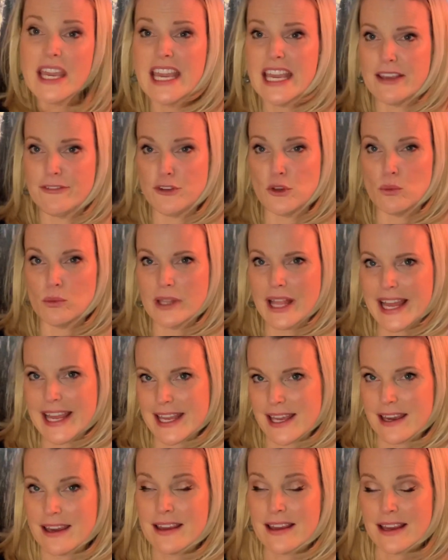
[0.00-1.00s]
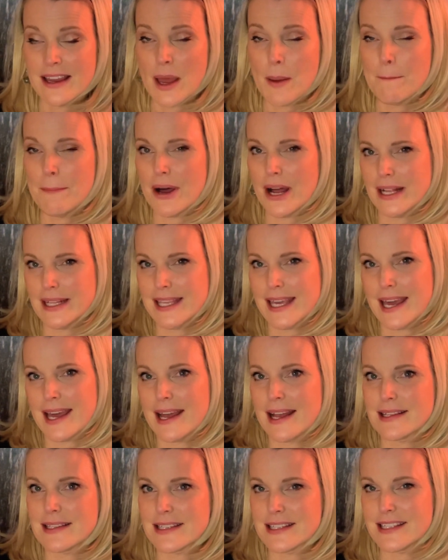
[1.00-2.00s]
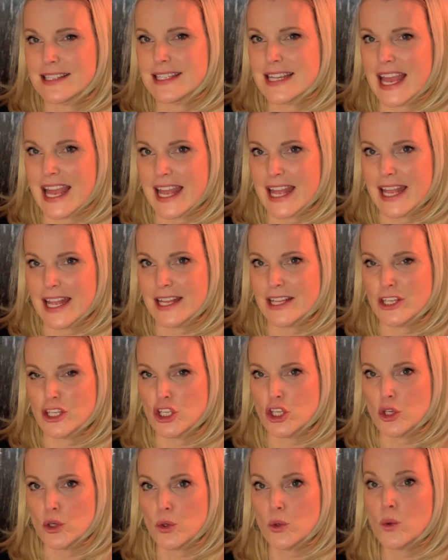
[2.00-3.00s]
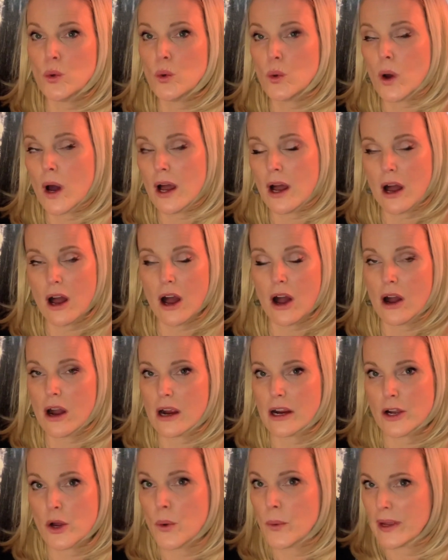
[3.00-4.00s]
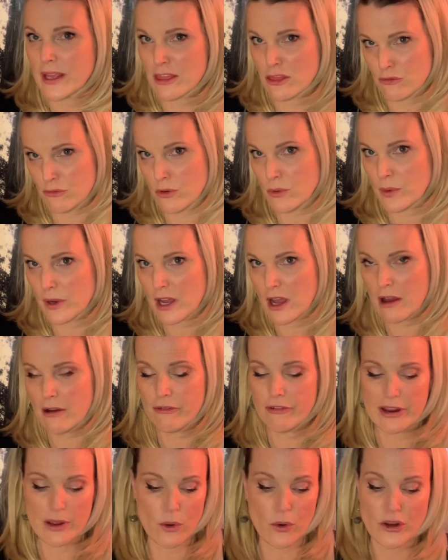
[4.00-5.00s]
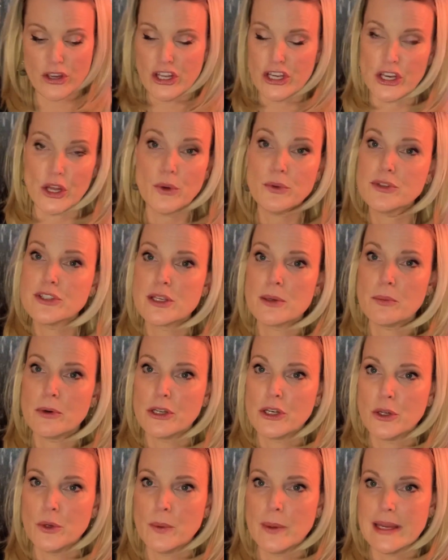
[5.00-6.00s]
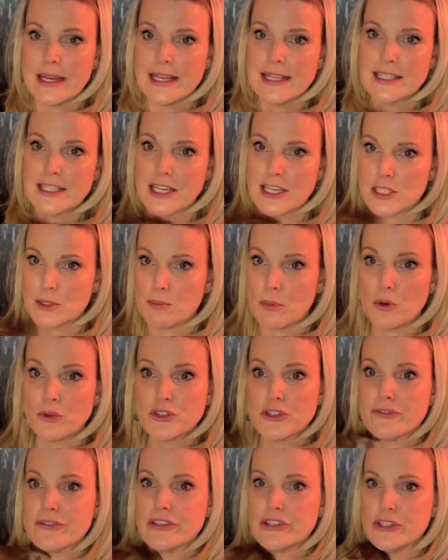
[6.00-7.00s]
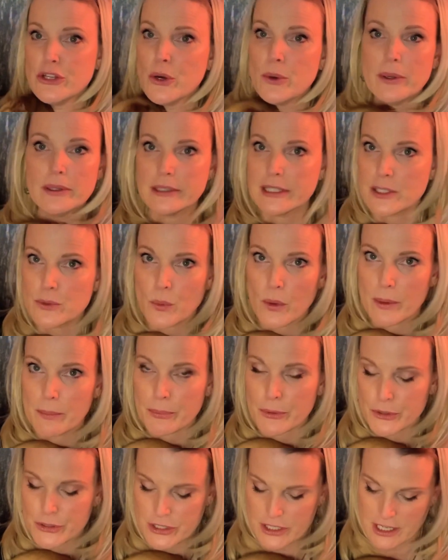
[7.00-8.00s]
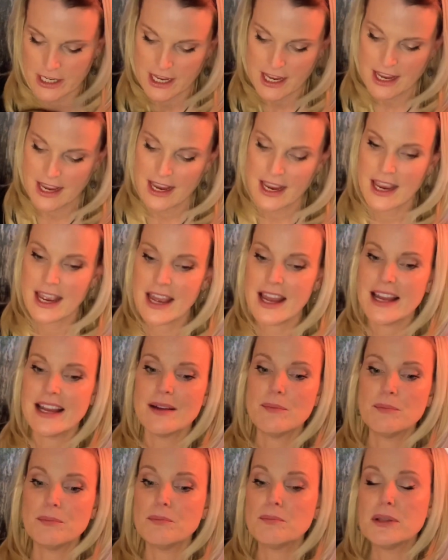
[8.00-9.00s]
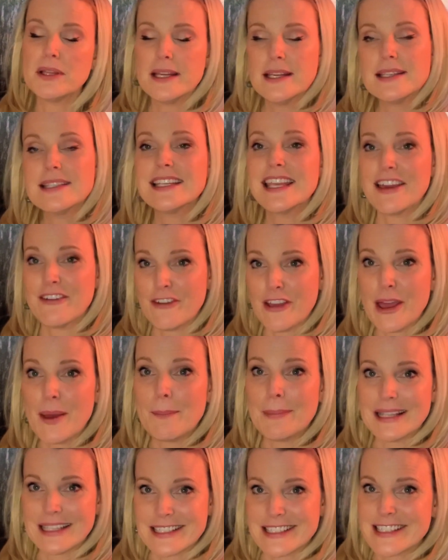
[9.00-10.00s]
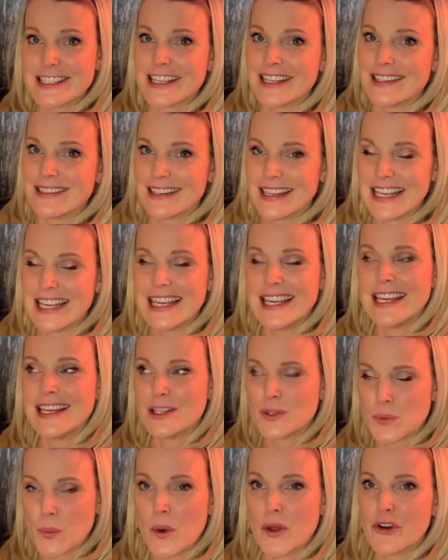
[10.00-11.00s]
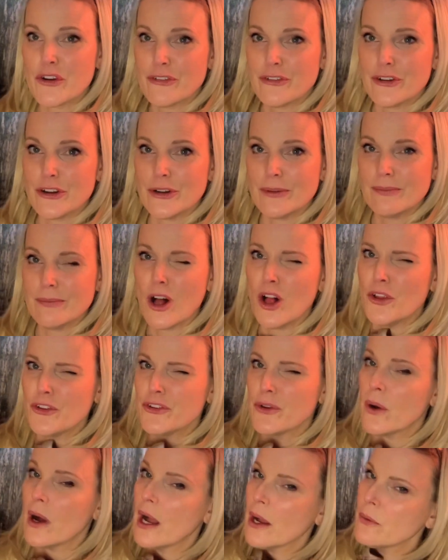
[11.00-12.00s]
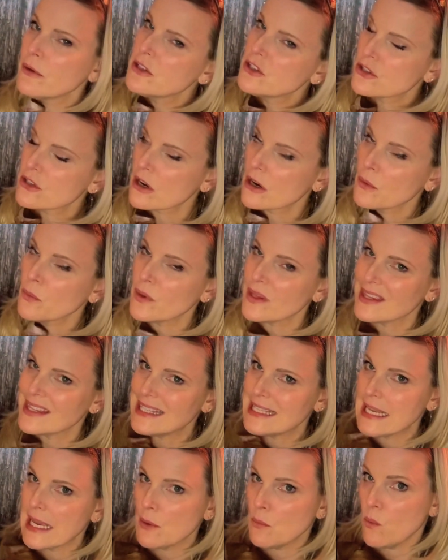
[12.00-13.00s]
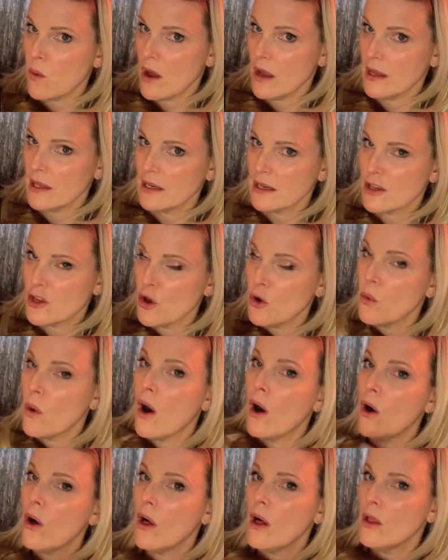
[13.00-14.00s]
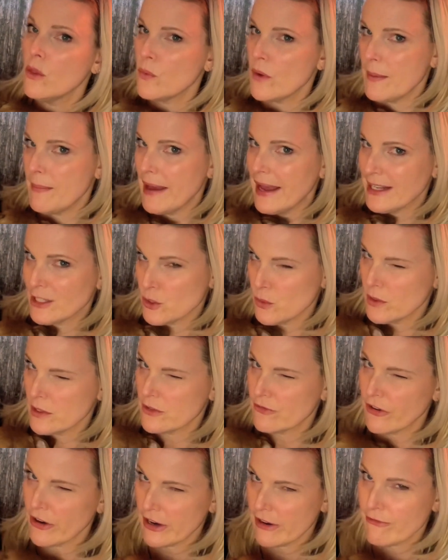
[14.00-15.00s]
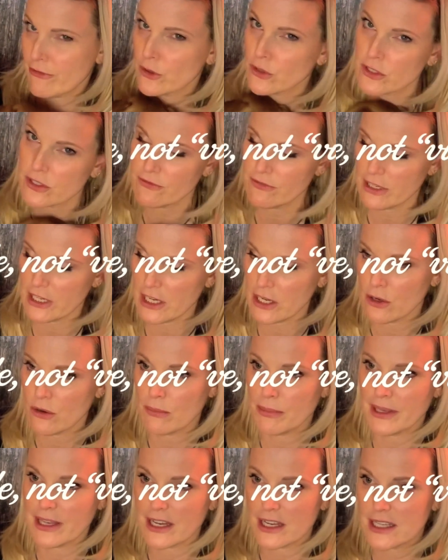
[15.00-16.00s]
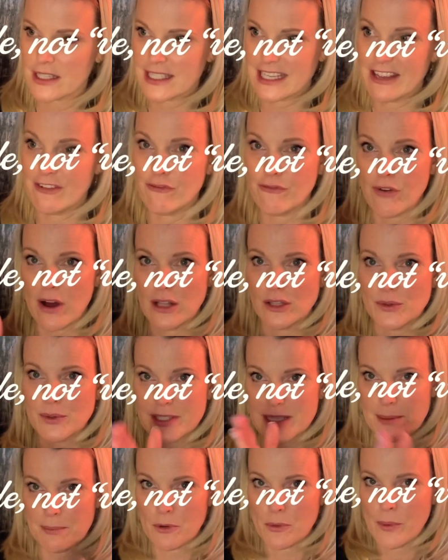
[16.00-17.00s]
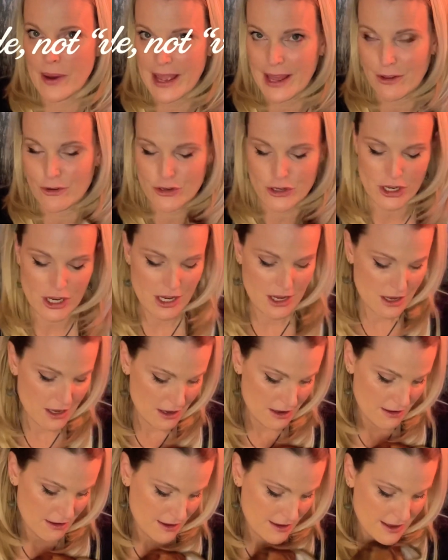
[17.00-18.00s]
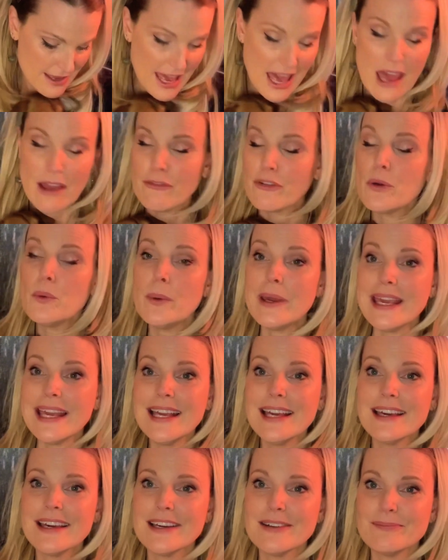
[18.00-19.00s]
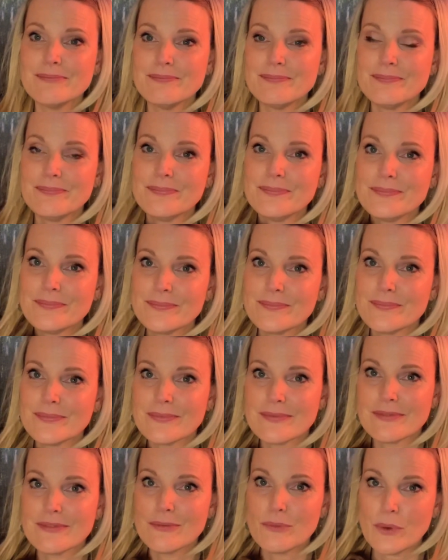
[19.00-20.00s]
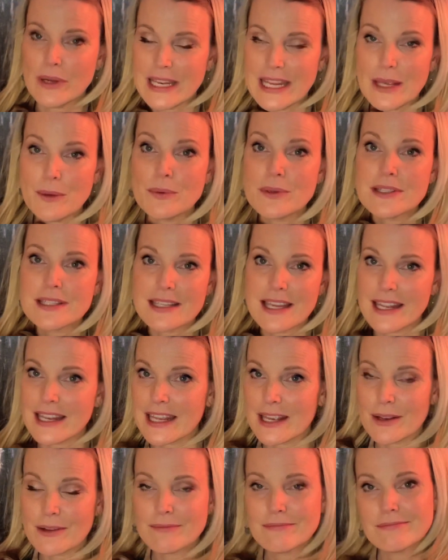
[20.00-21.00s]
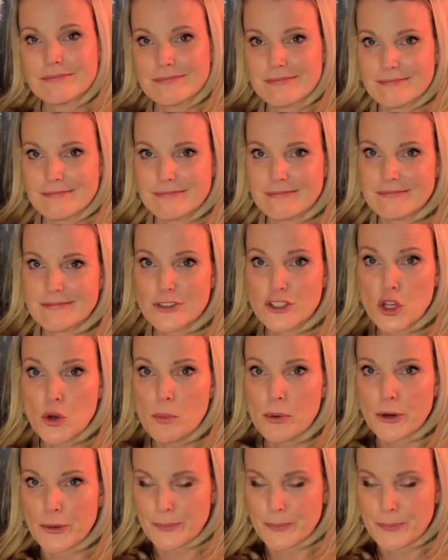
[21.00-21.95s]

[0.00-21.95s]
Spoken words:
If you like podcasts and you are going through recovery, or you know someone who is, because most of us know at least one person, please give him a listen. He is wonderful. Also, I would start with day one. Go all the way back to his very first video because it follows him around every week when he was getting sober.